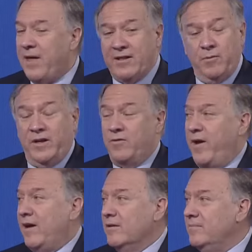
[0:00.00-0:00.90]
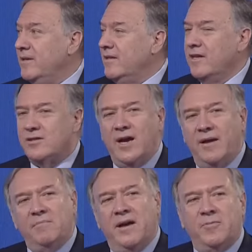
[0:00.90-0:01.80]
That's what's failed. This,
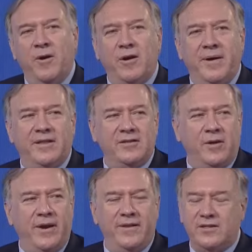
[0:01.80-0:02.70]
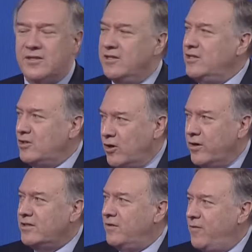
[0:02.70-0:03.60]
I, I spoke about this already. This is the
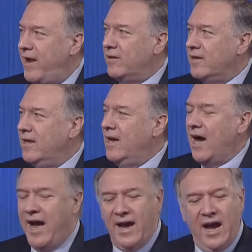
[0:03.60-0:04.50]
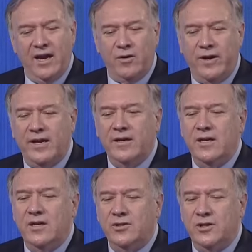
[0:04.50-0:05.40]
deterrence that failed. I, I agree.
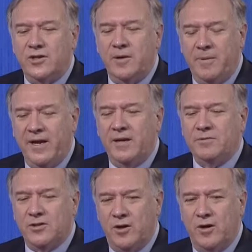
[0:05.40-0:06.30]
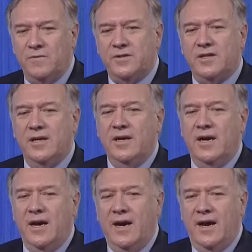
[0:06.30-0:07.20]
Xi Jinping observes uh,
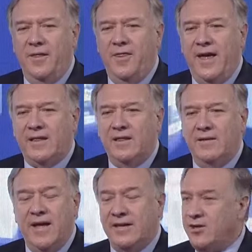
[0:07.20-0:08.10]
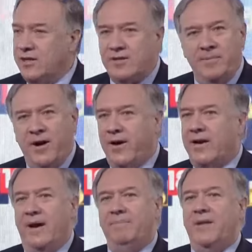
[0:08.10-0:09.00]
that not just
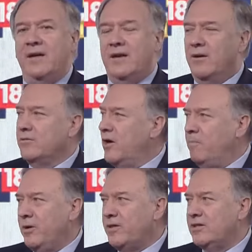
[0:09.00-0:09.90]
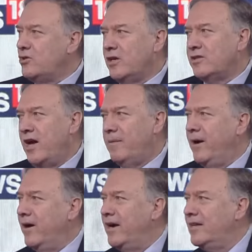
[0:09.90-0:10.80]
America, don't, don't put this just on
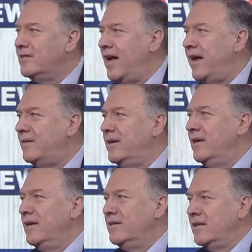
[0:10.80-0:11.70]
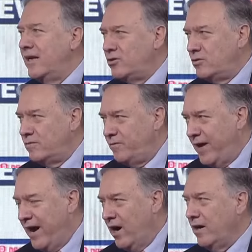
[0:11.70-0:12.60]
America. It's not, it's not
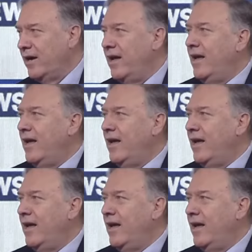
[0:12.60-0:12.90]
fair.